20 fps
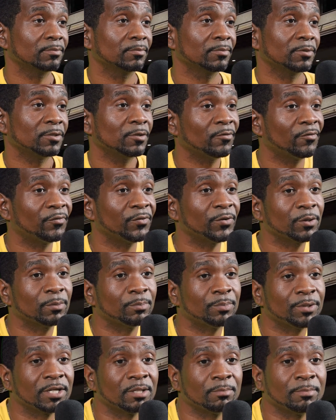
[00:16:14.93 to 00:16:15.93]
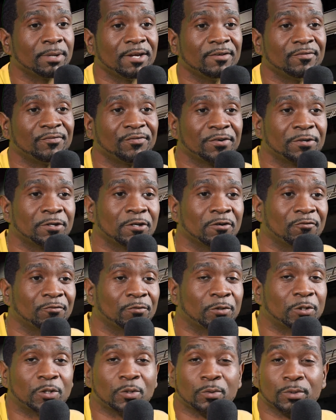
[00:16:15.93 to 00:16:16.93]
You fear being made fun of for
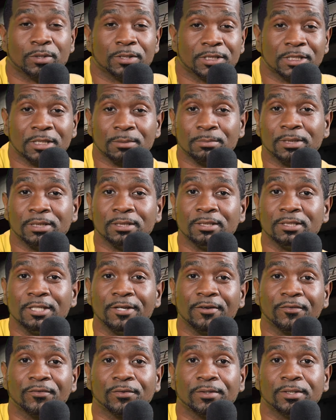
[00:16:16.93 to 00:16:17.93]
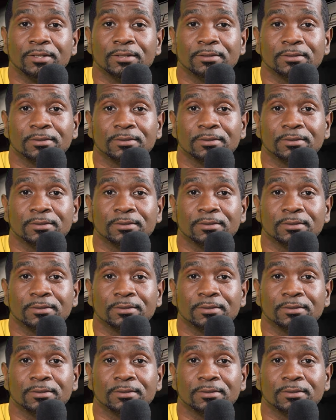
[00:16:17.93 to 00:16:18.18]
doing something different.